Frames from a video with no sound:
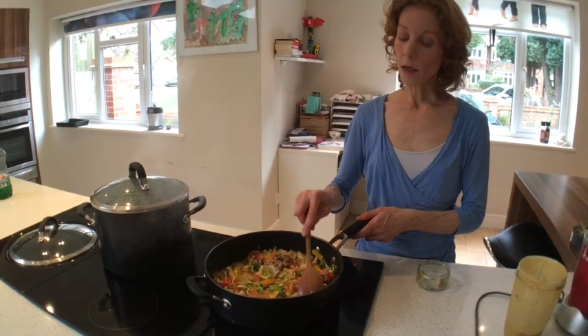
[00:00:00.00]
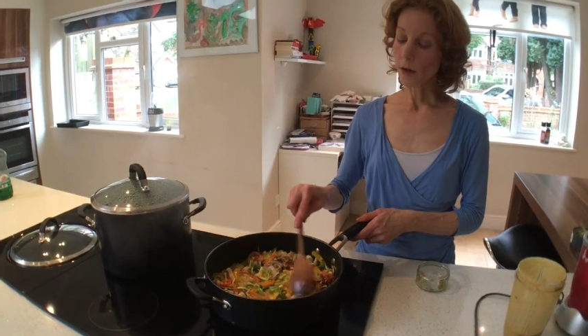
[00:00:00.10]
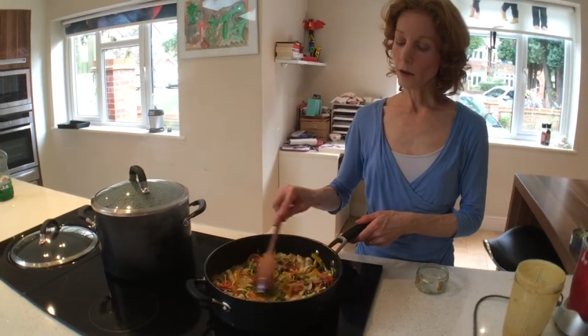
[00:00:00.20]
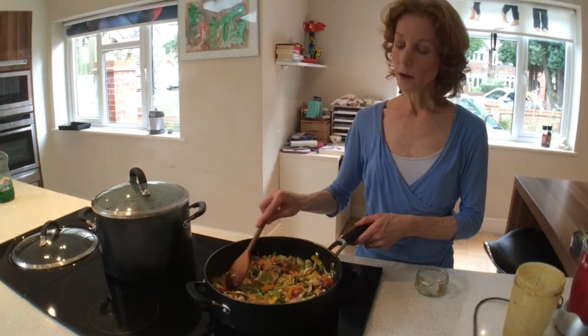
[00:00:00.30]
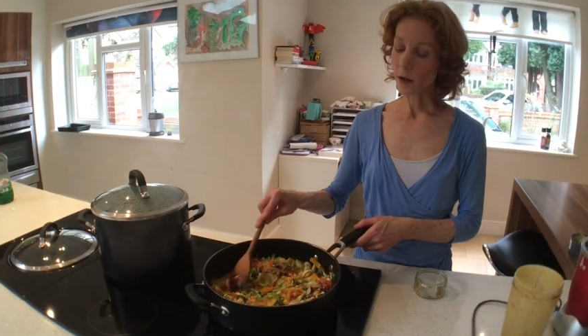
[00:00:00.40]

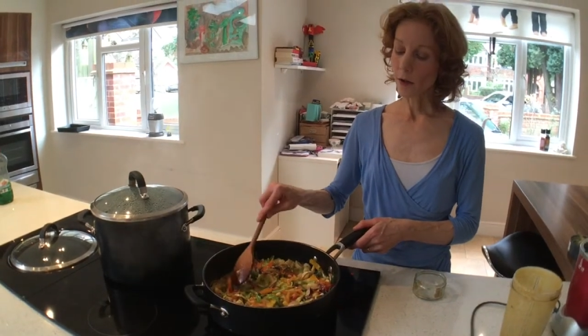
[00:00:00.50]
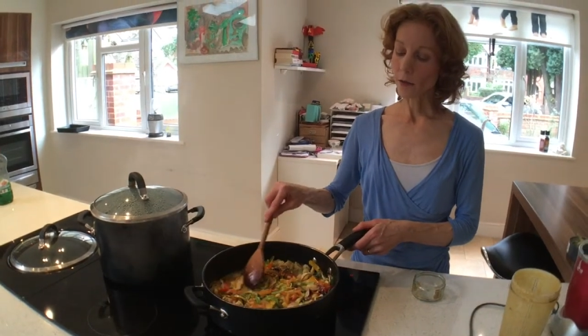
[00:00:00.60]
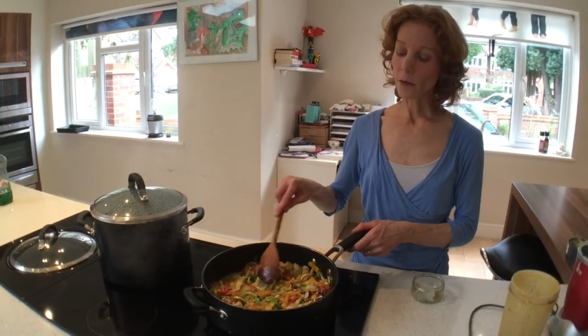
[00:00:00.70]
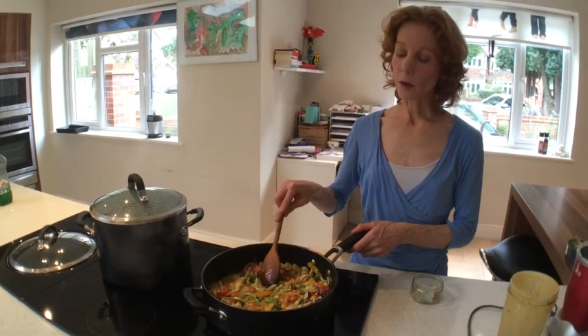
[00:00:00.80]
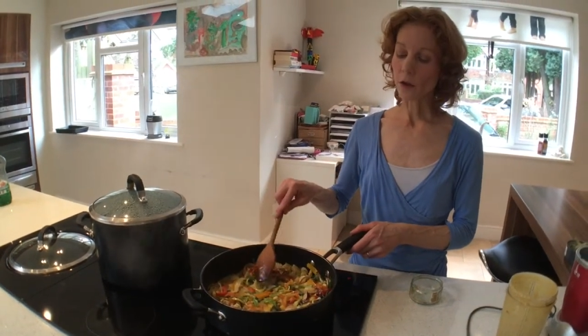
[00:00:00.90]
like to
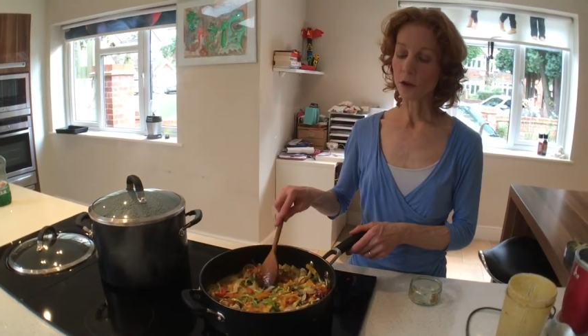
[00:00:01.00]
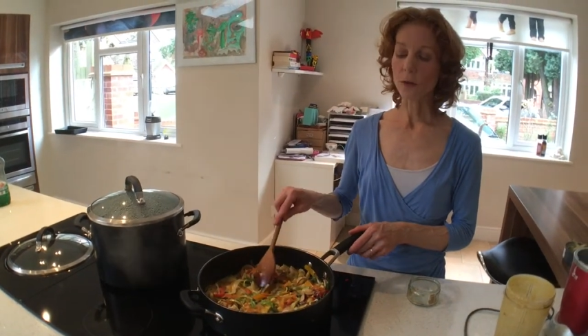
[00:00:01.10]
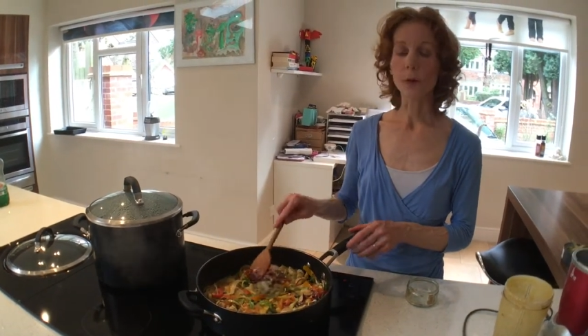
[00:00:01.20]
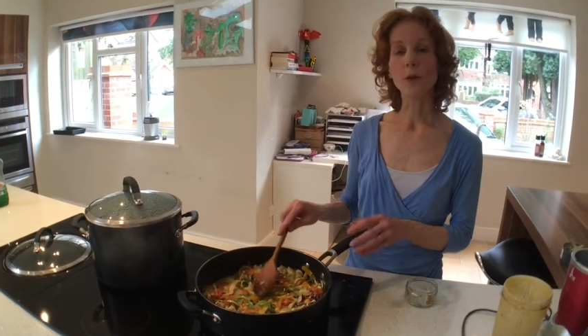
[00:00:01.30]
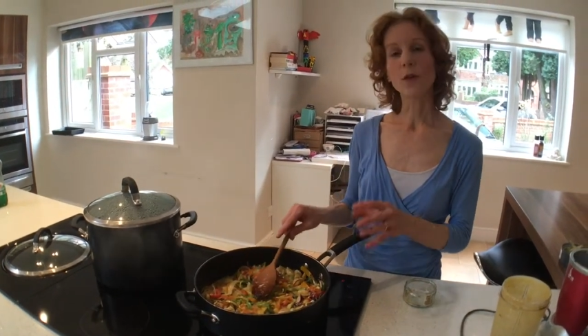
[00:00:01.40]
have the
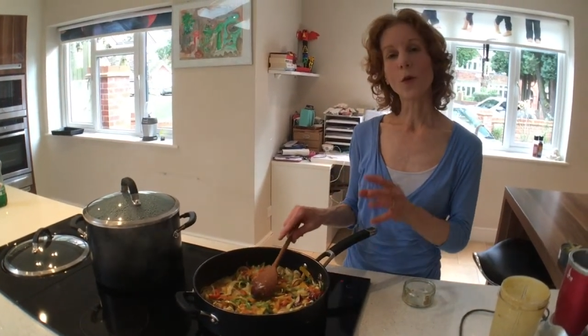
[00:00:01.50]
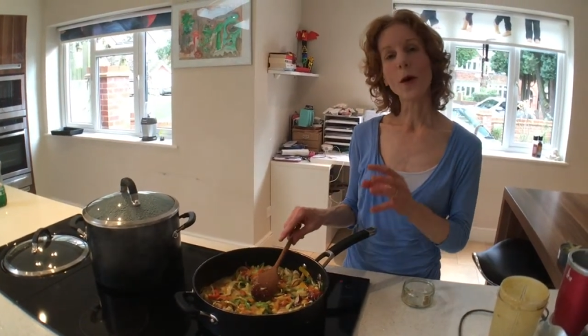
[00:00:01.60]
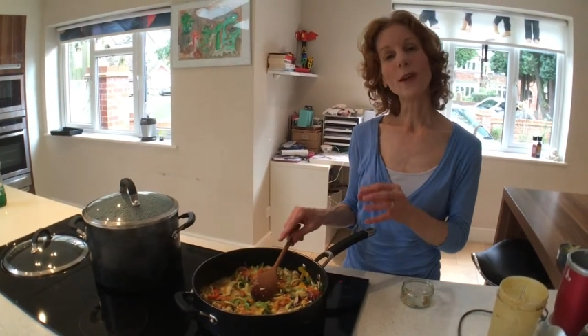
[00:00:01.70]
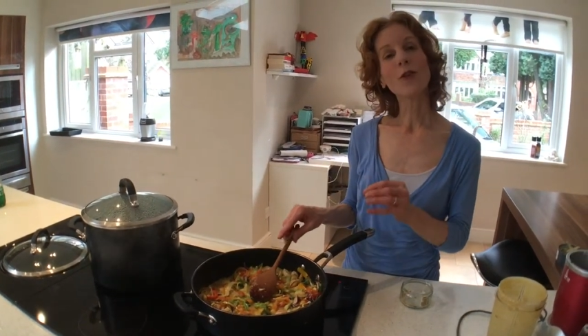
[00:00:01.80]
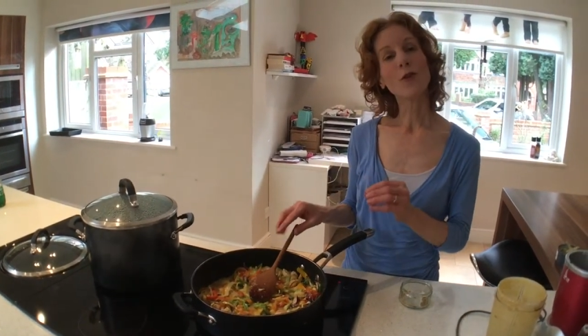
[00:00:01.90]
vegetables
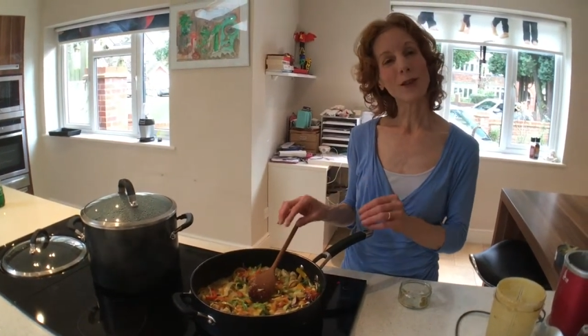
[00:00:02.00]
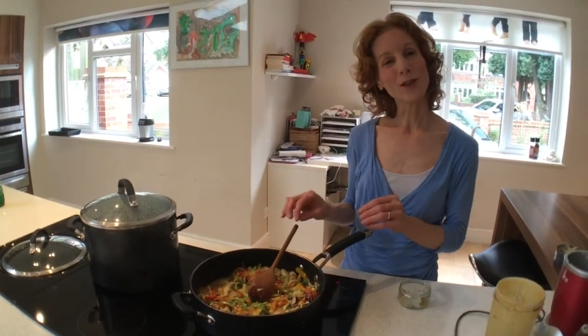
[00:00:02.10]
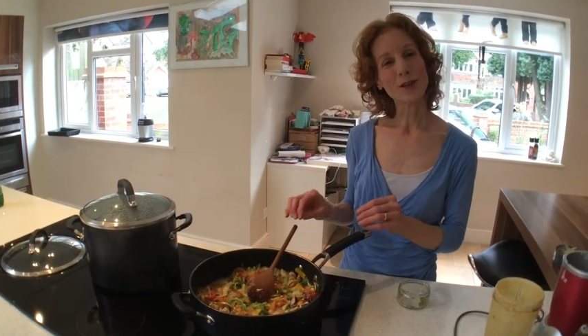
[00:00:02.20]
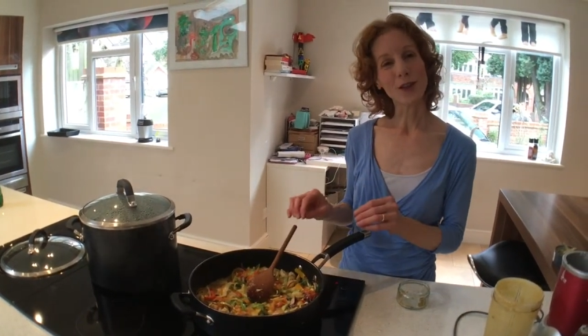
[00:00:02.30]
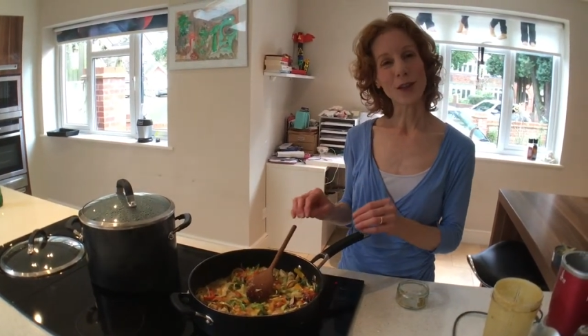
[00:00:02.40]
quite
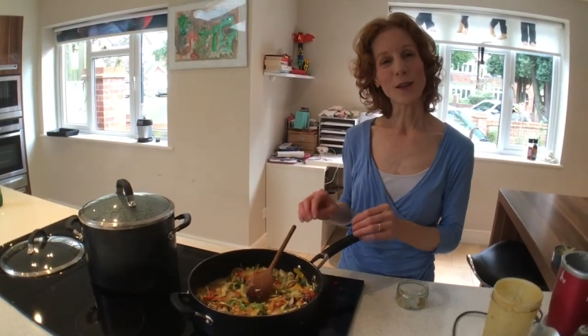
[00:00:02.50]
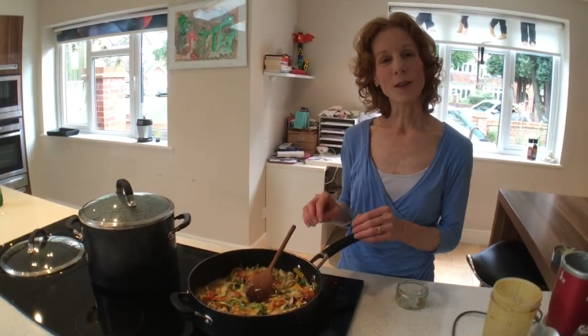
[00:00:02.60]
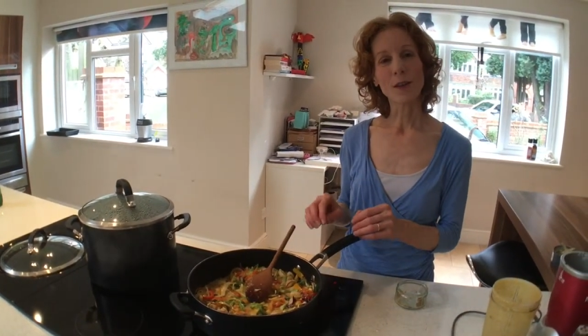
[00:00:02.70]
crunchy,